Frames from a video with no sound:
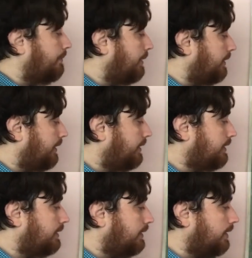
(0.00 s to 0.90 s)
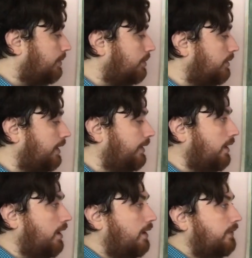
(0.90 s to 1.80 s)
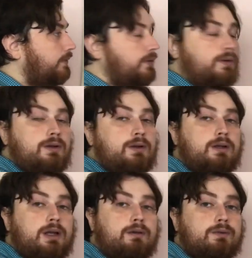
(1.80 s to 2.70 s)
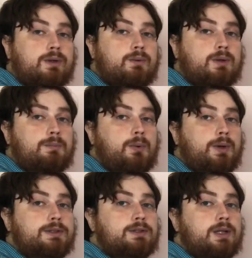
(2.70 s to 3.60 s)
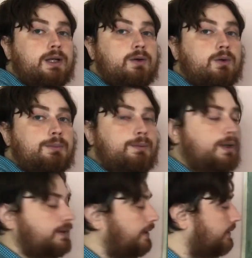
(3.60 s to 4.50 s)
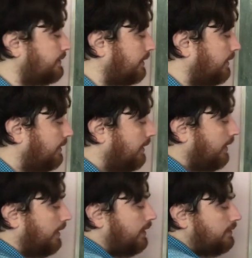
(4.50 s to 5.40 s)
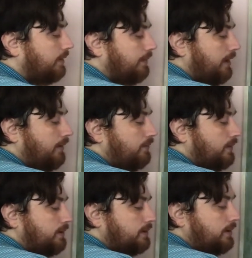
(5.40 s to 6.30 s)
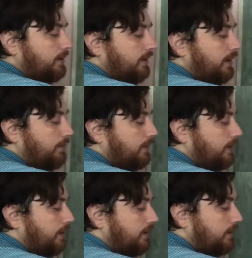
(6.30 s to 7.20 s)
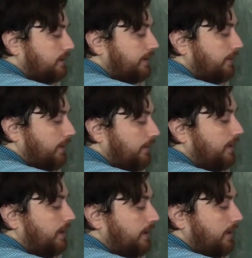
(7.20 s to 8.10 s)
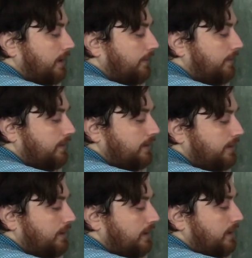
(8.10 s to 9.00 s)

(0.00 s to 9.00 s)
partition the number line off every 1 point so that I know where my rectangles are. So I'm going to have one starting at 1, 0, and ending at 1.